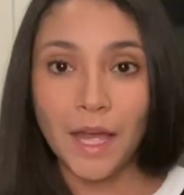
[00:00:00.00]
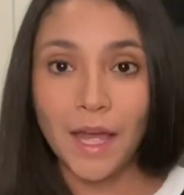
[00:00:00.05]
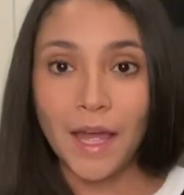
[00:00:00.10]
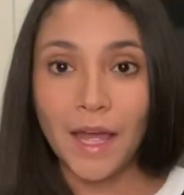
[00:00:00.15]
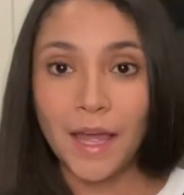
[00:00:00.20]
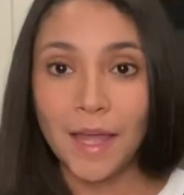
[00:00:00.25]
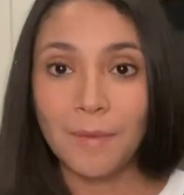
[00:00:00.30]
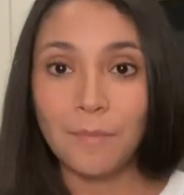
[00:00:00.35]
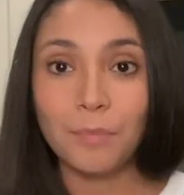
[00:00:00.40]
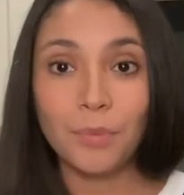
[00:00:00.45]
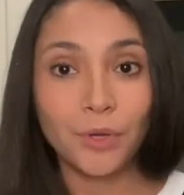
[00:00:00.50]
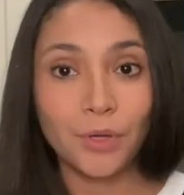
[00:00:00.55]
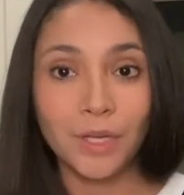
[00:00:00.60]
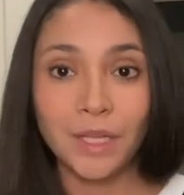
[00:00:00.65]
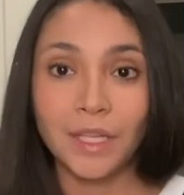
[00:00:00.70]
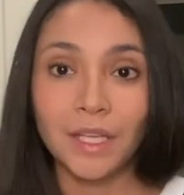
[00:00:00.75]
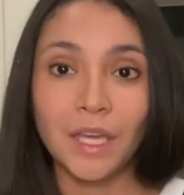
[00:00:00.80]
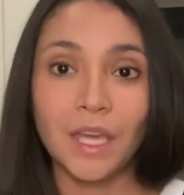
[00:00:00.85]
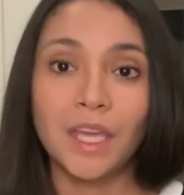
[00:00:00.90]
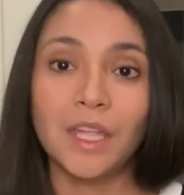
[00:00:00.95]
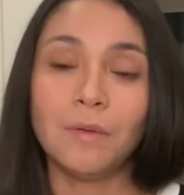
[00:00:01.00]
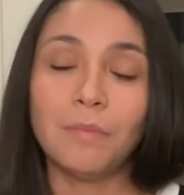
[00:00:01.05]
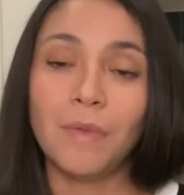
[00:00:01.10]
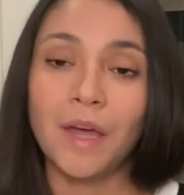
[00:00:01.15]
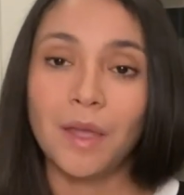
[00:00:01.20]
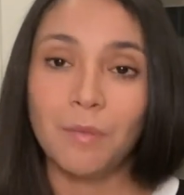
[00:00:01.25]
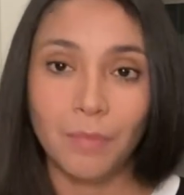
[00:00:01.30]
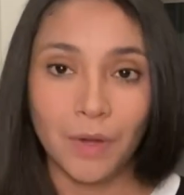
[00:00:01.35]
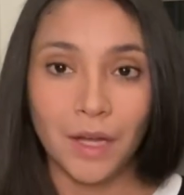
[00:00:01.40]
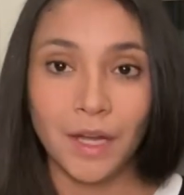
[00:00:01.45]
I'm putting in my
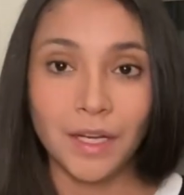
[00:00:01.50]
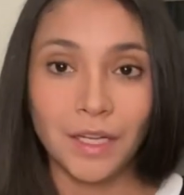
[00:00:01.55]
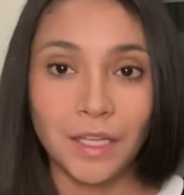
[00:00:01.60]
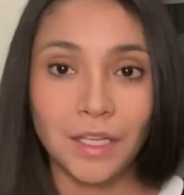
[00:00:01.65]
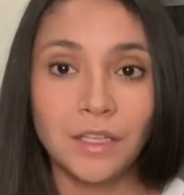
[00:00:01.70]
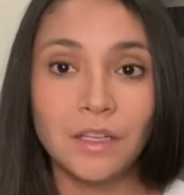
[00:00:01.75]
body.